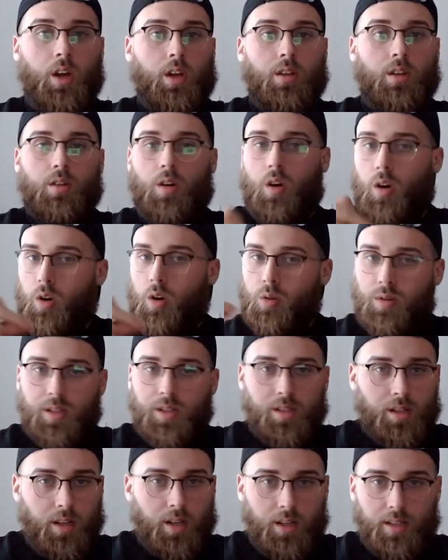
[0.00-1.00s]
They're
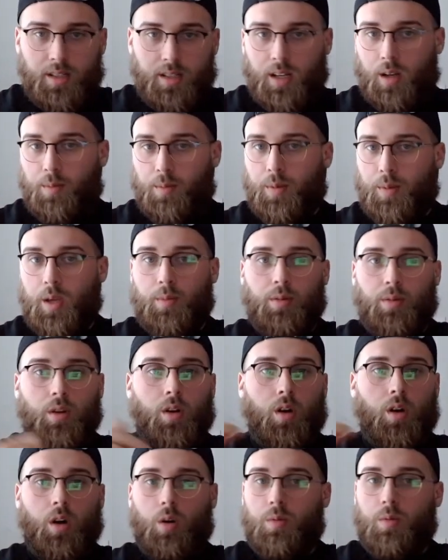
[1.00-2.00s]
always going to sell. People
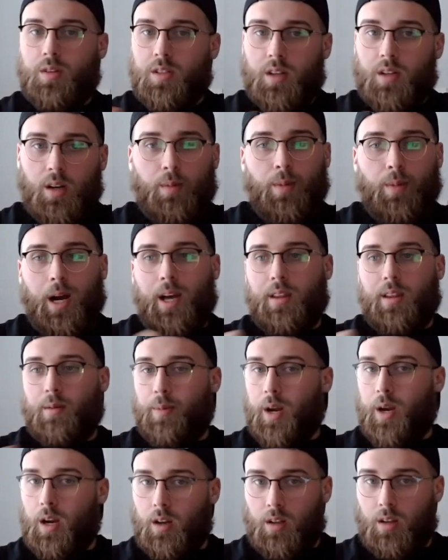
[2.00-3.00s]
are always going to buy the
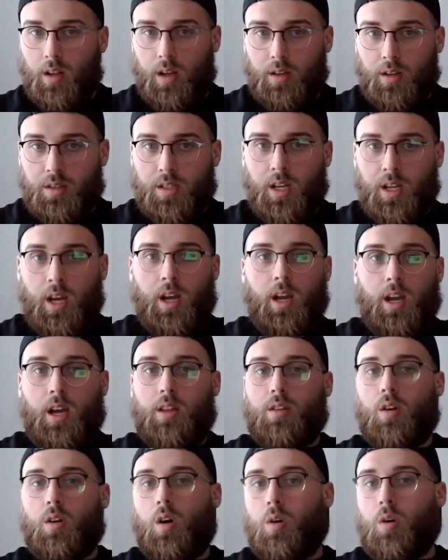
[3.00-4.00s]
parallels, and
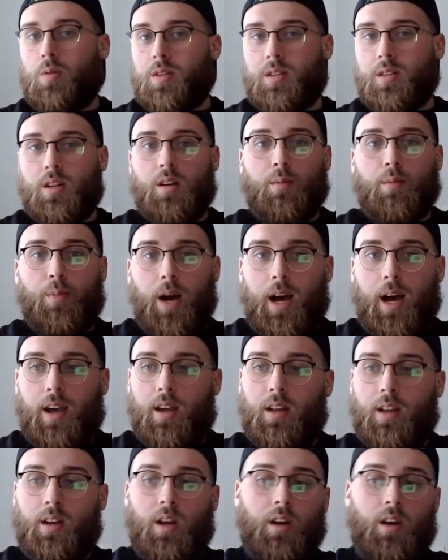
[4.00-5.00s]
they're always going to buy
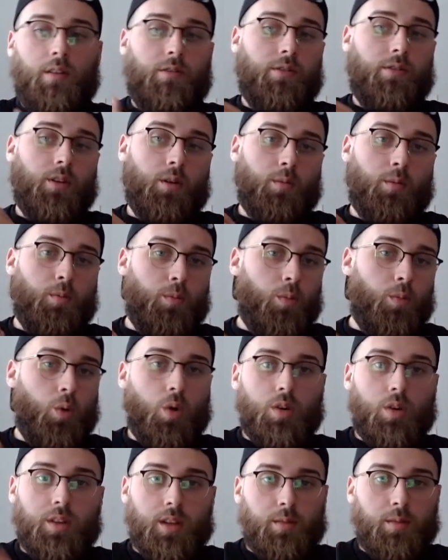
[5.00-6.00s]
it for
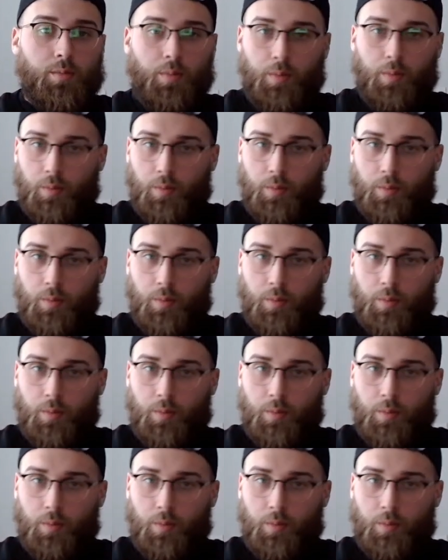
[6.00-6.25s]
more than